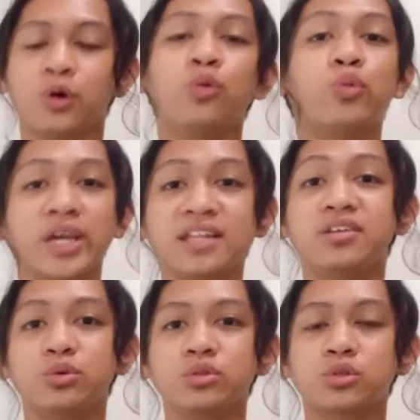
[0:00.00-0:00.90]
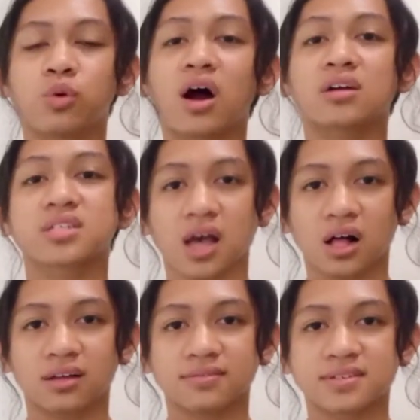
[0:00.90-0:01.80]
we knew to
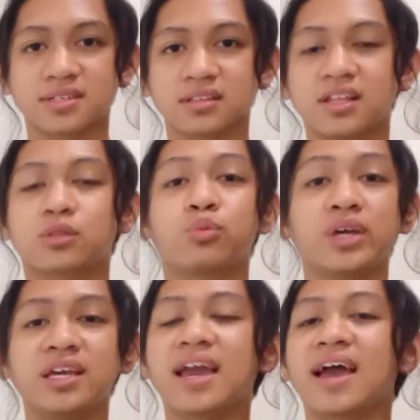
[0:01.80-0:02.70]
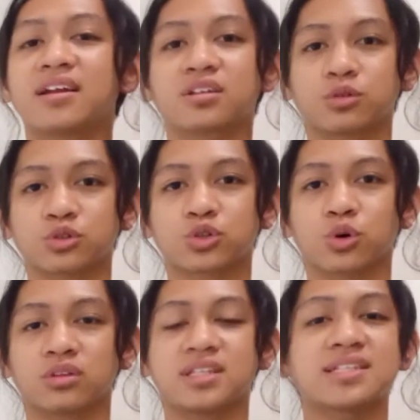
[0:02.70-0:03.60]
ourselves that we cannot
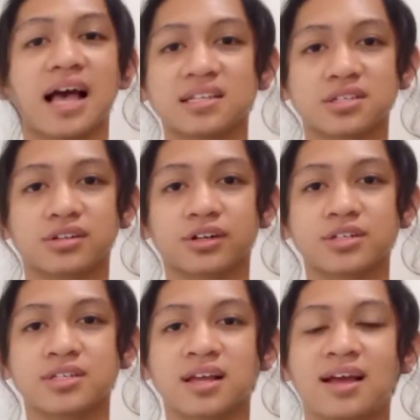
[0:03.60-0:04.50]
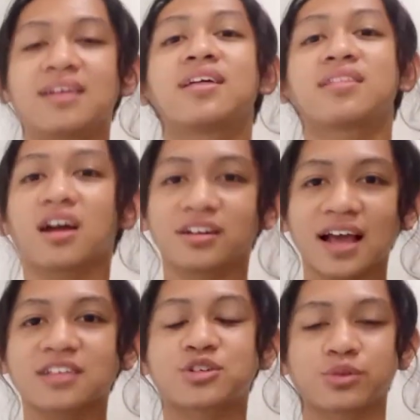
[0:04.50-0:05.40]
control disasters that are
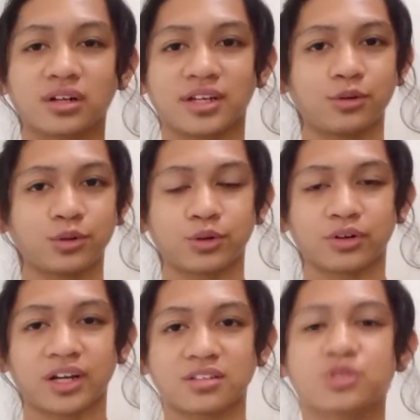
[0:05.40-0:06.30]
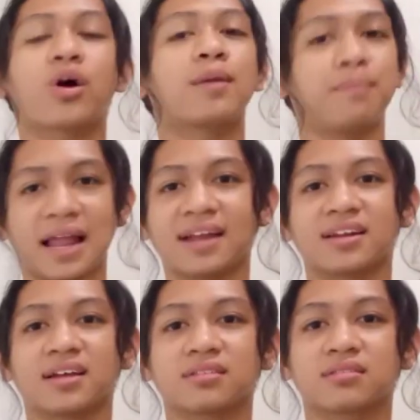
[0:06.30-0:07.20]
naturally occurring to our
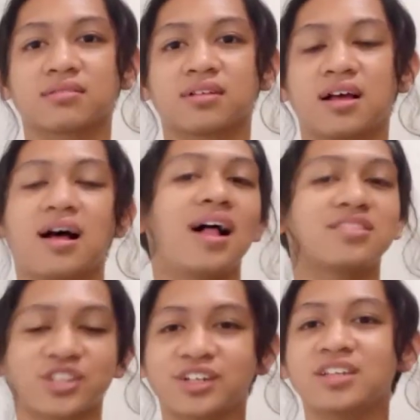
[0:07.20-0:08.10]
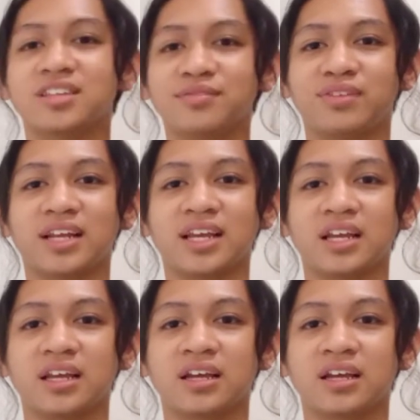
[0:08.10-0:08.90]
planet. Alternatively,